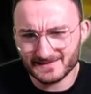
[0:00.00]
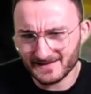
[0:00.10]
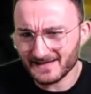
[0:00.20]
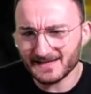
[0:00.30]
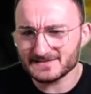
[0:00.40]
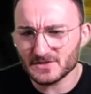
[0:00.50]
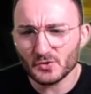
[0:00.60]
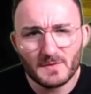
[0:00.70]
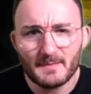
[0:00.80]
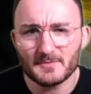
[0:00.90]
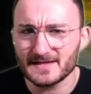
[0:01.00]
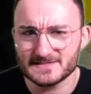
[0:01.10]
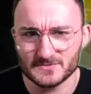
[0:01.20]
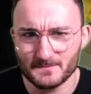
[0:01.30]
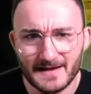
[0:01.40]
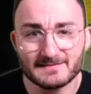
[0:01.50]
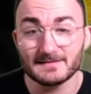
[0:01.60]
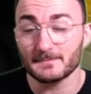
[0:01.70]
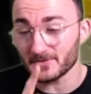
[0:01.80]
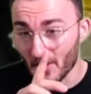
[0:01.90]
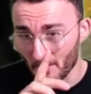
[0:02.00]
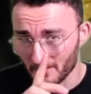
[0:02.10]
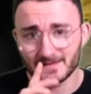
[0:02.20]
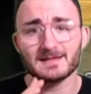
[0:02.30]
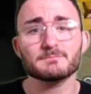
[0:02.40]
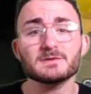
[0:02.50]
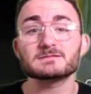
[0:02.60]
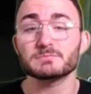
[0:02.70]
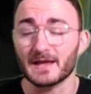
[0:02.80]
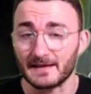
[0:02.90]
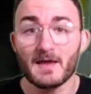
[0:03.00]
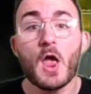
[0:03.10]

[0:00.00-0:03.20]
it's a crime against humanity. But no, let me explain.